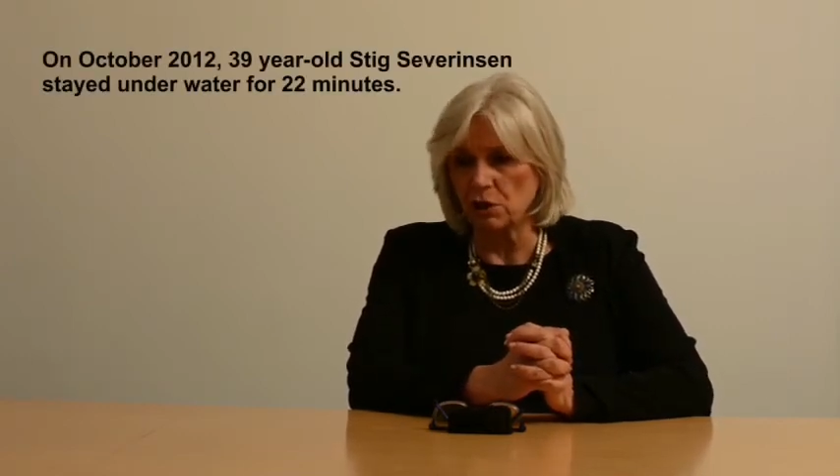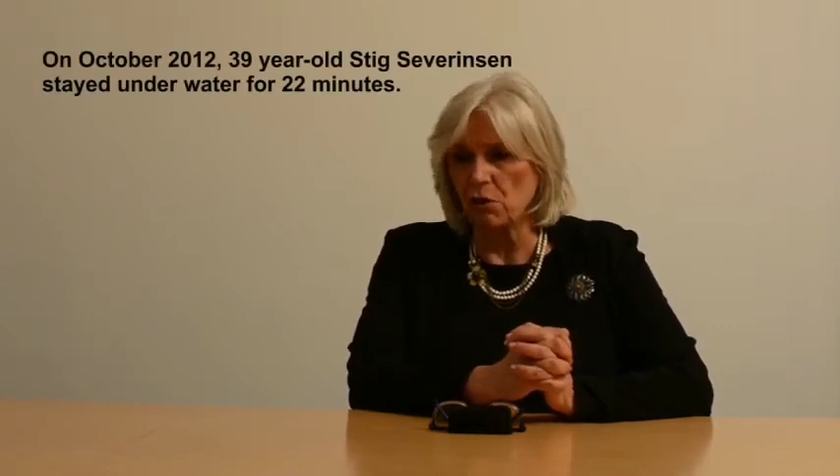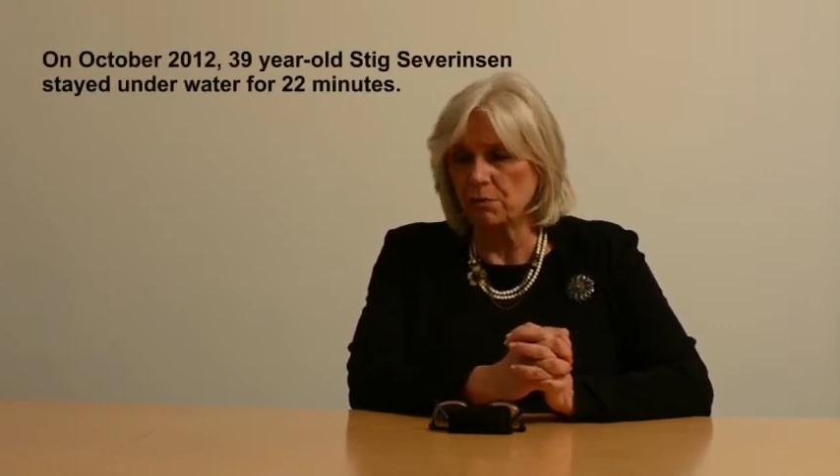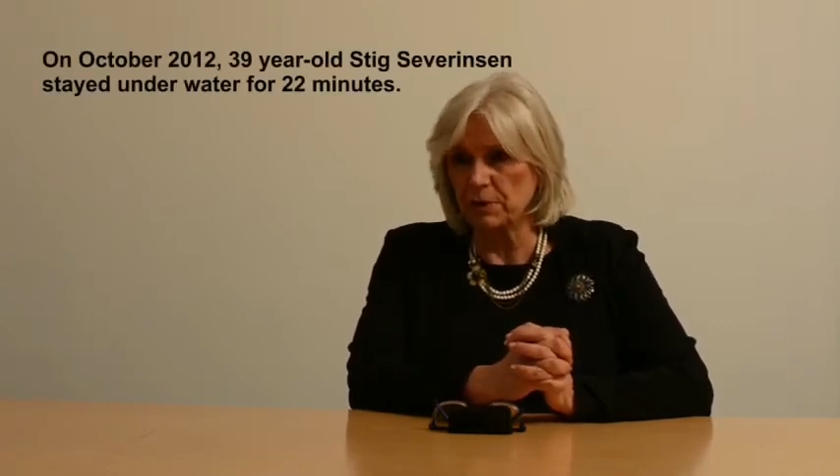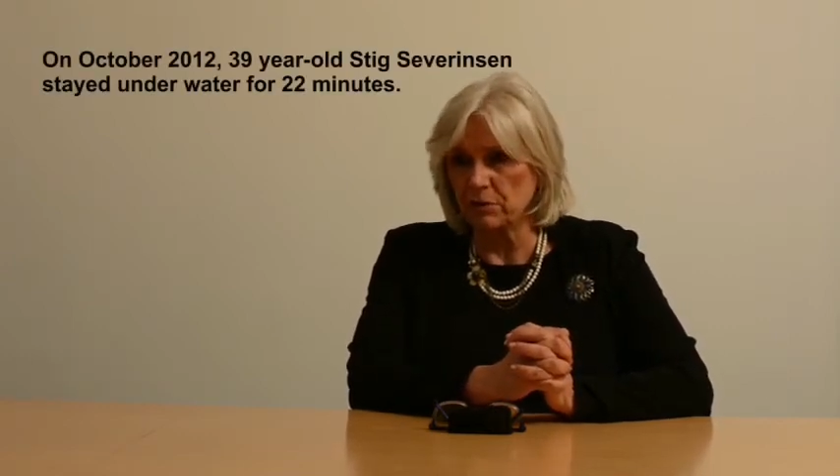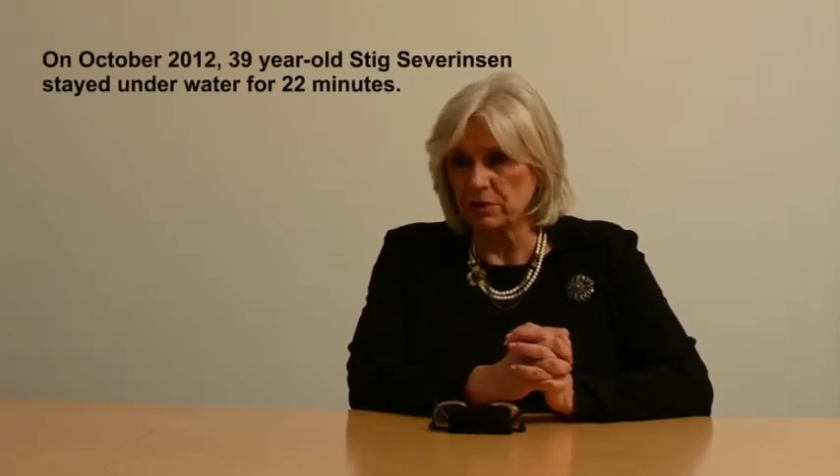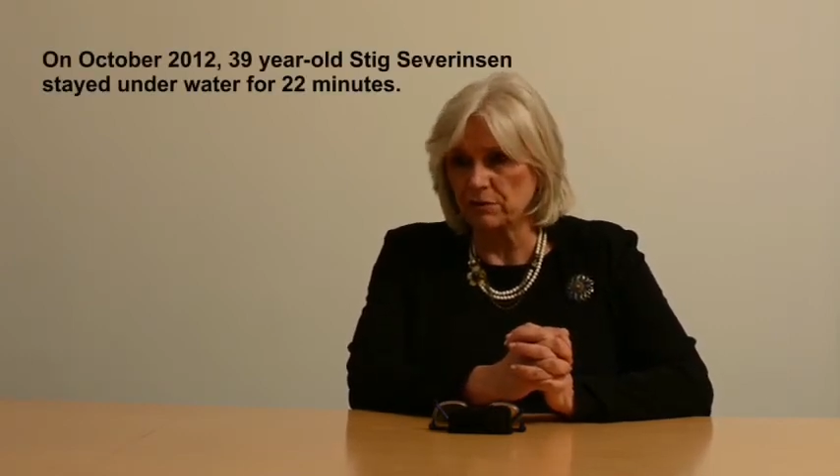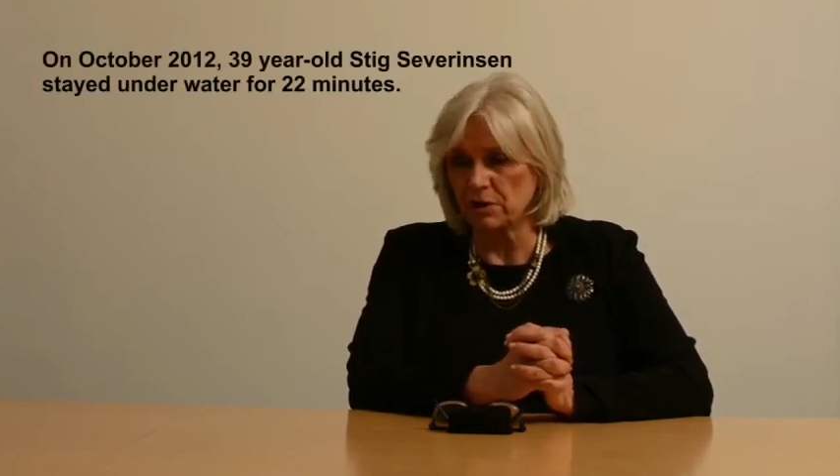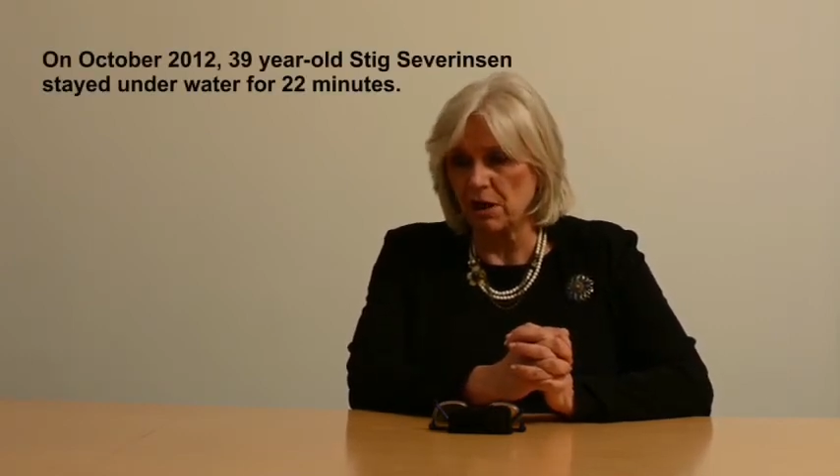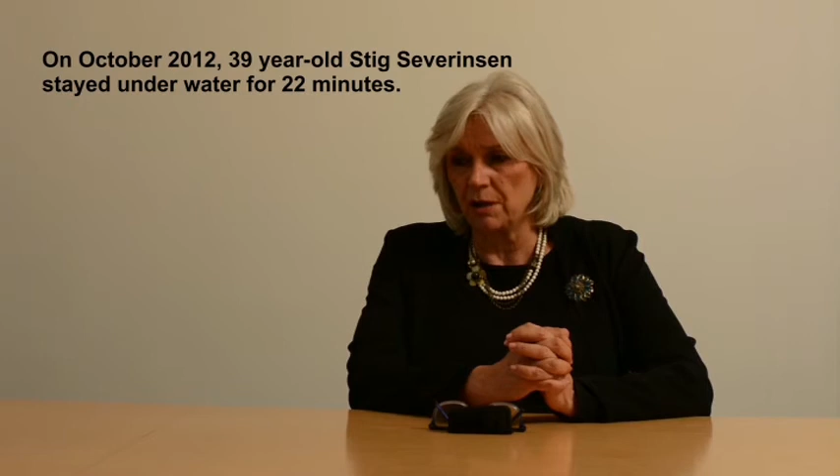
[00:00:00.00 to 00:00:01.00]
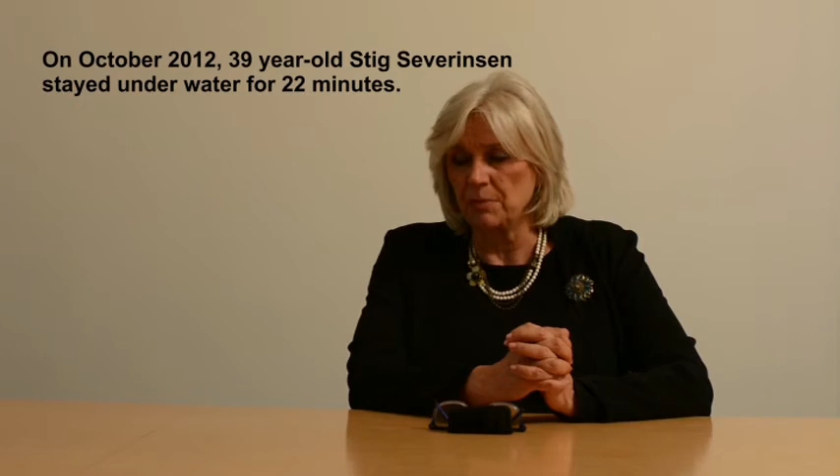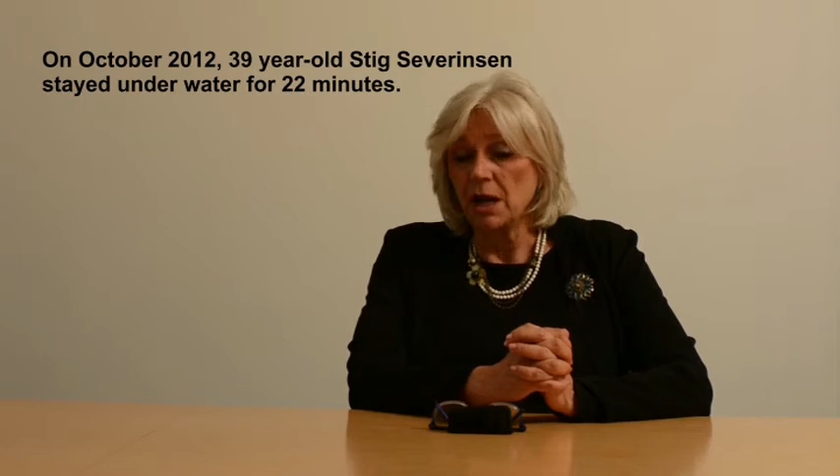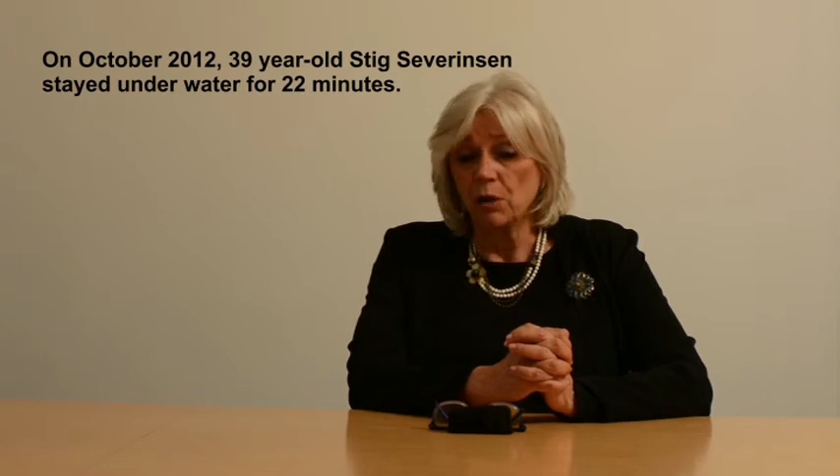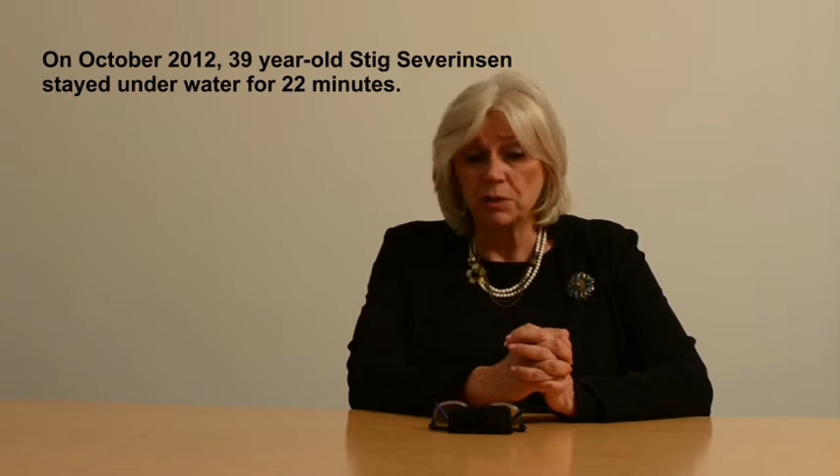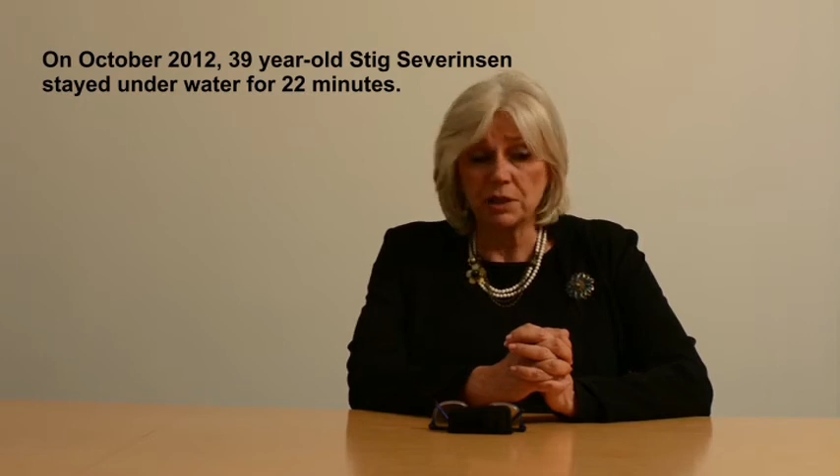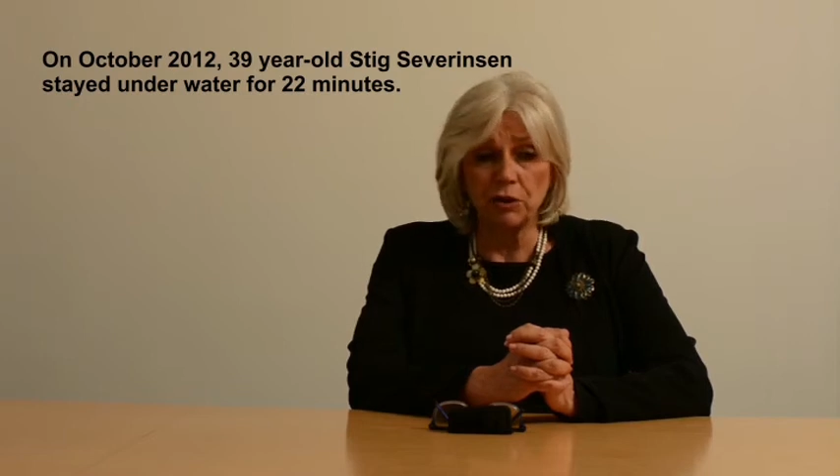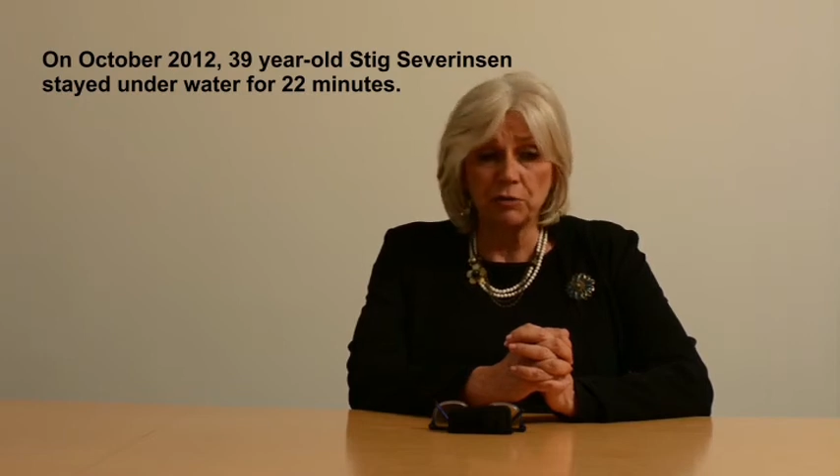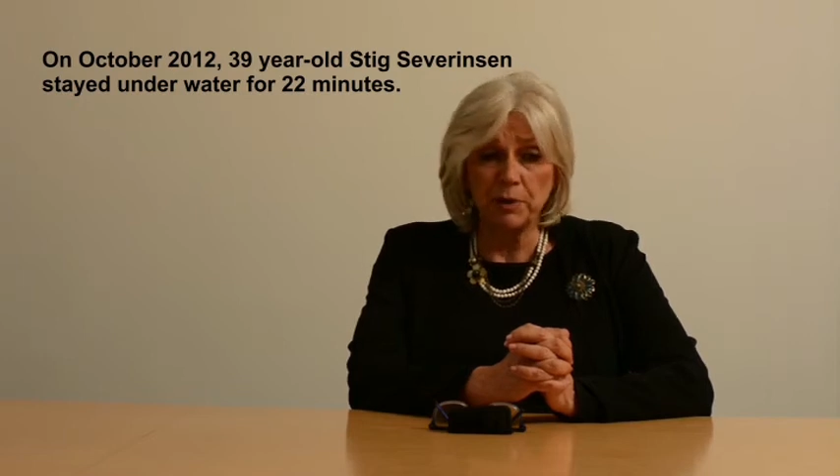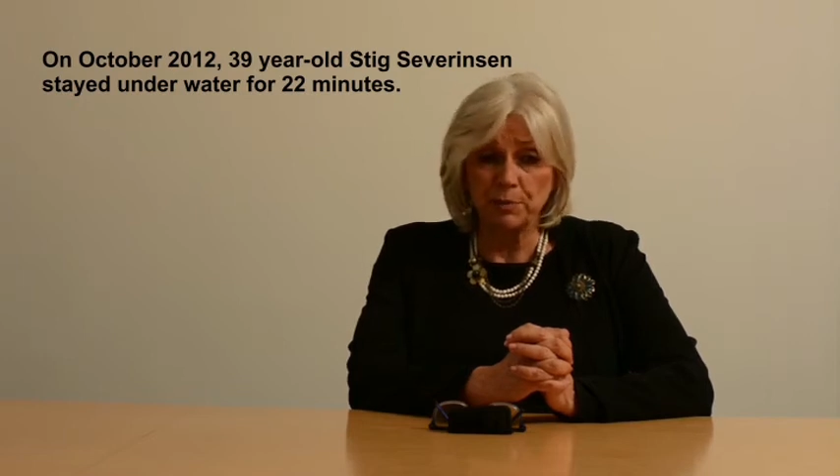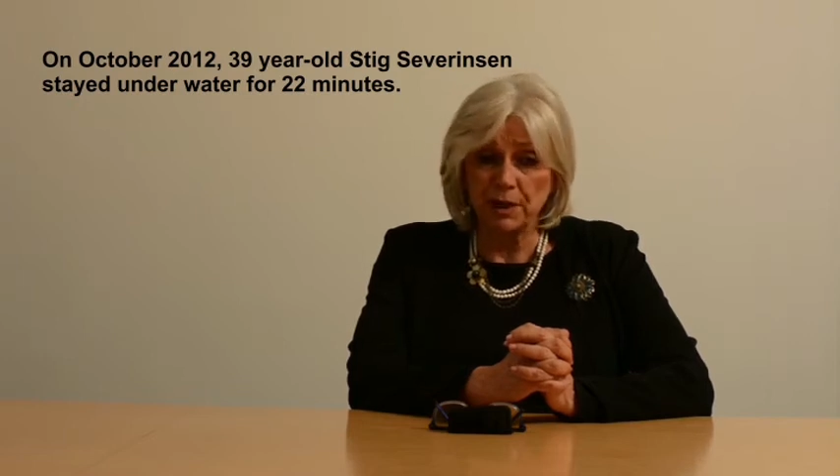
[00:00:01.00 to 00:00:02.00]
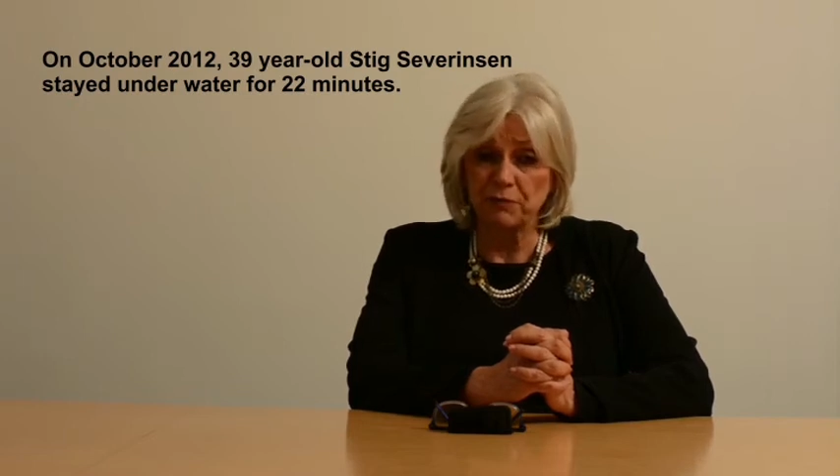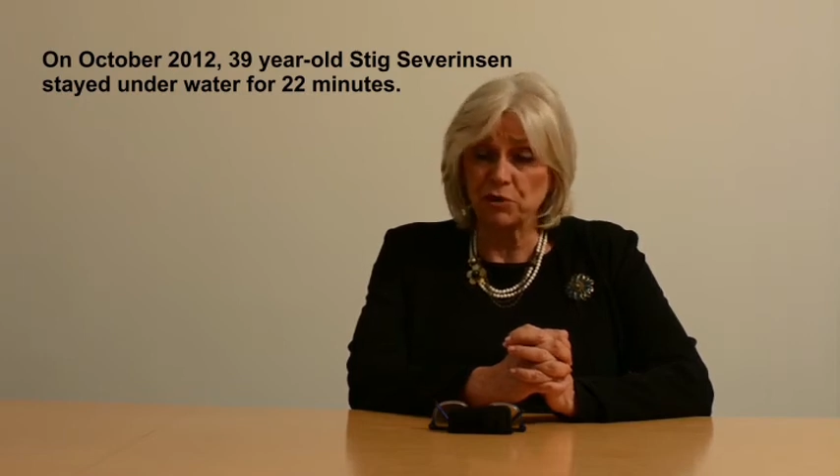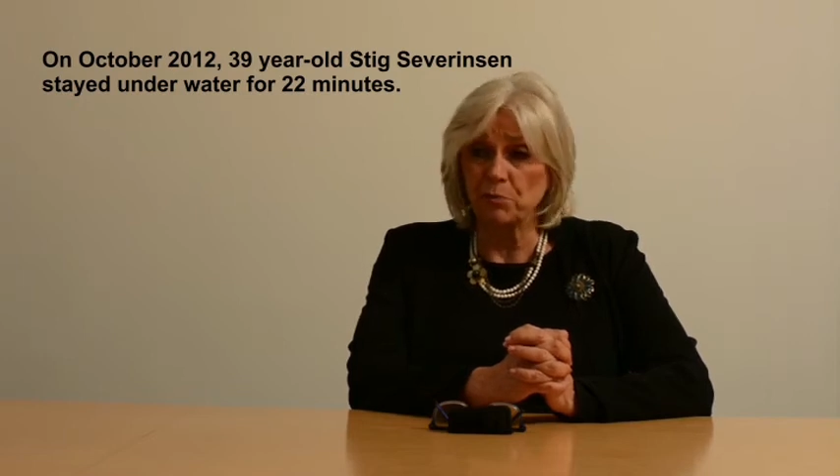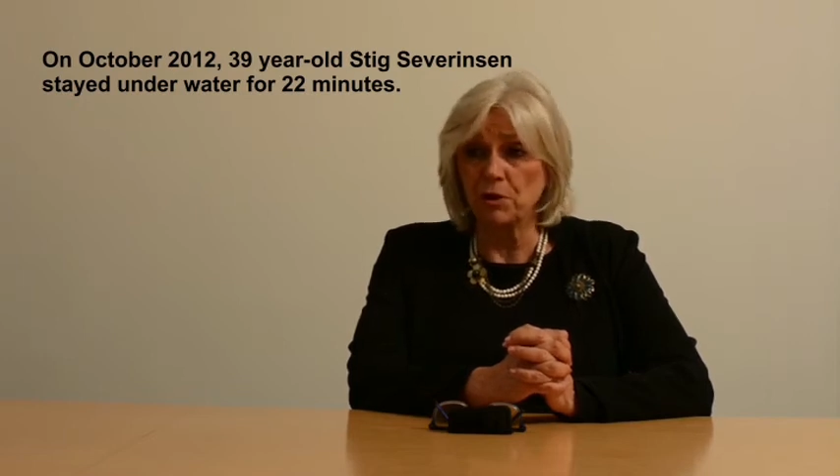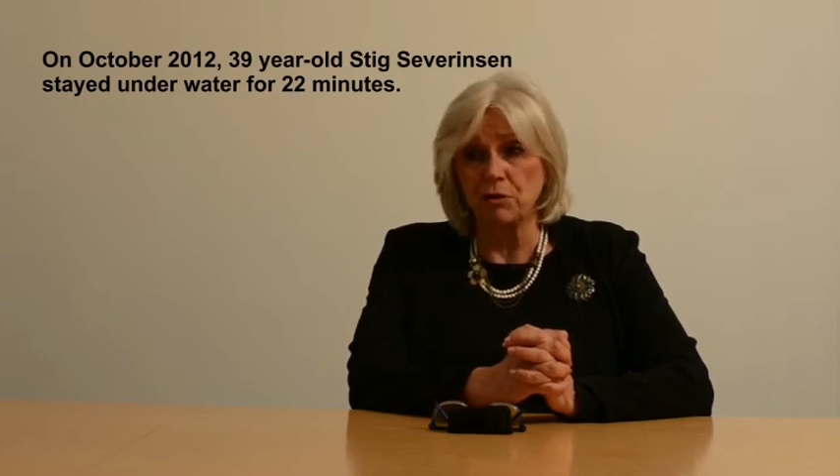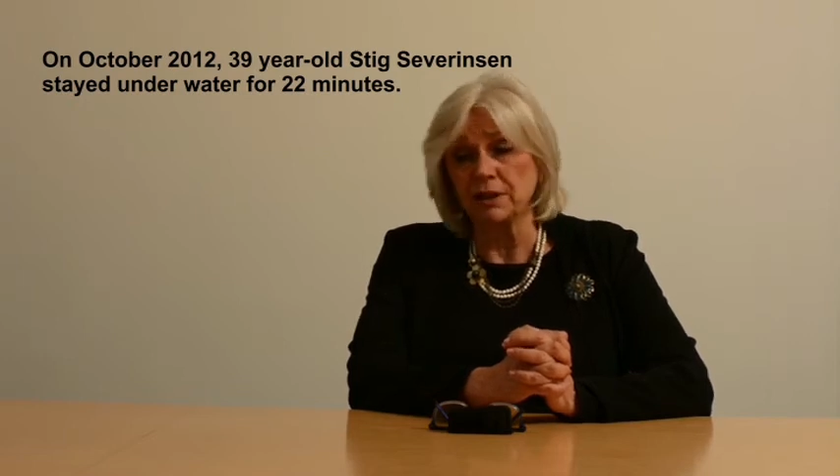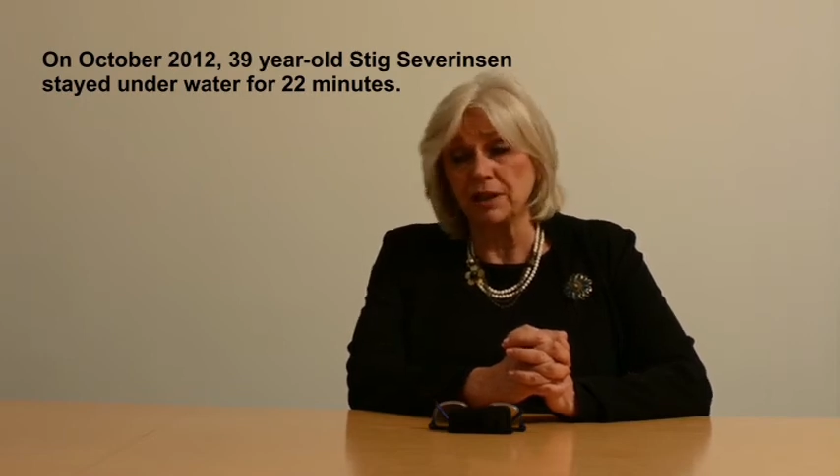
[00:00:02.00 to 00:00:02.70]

long periods of time, whereas a lot of people have trouble holding